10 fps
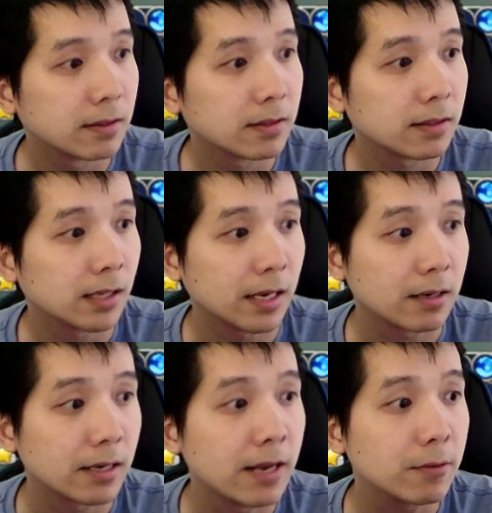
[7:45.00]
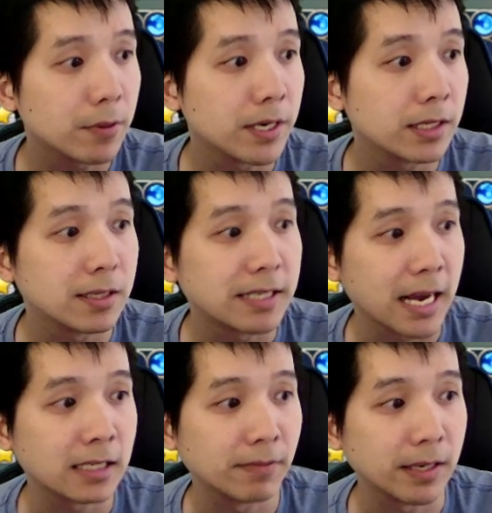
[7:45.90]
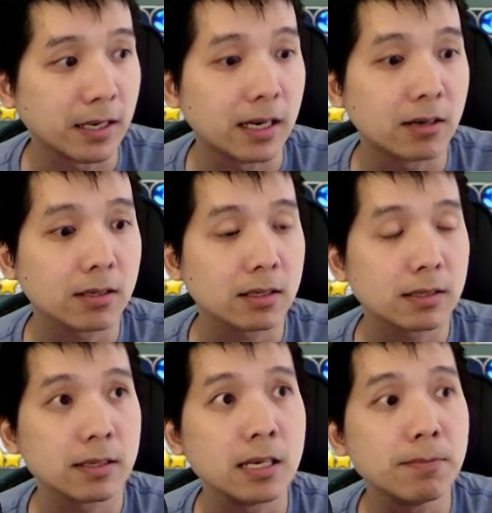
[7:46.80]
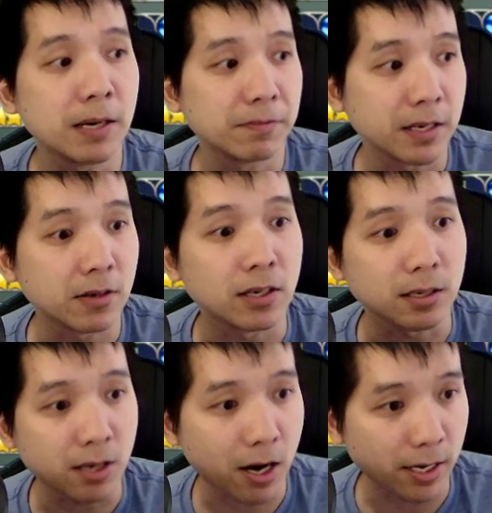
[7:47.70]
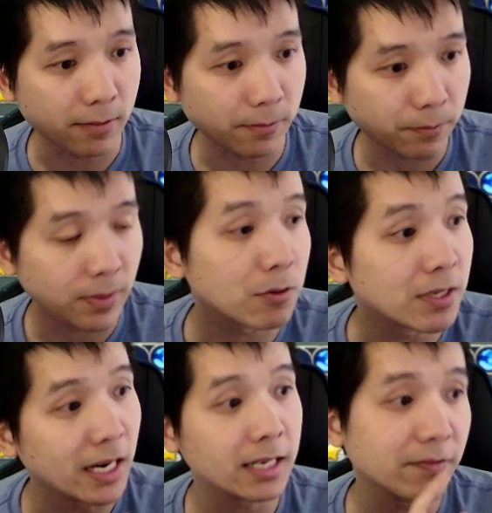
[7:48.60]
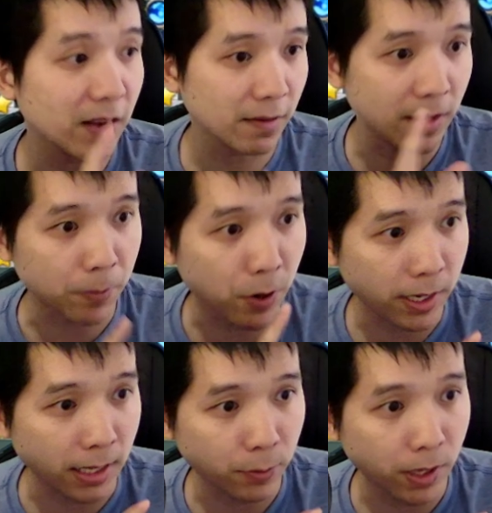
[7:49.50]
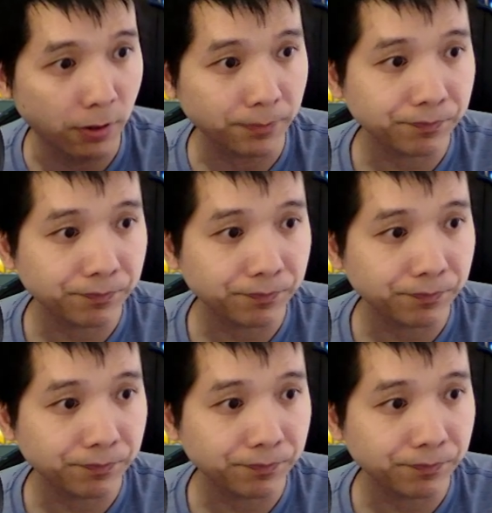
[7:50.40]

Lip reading: like increase the chance of like debuffing on a target. So that is very, very important as well.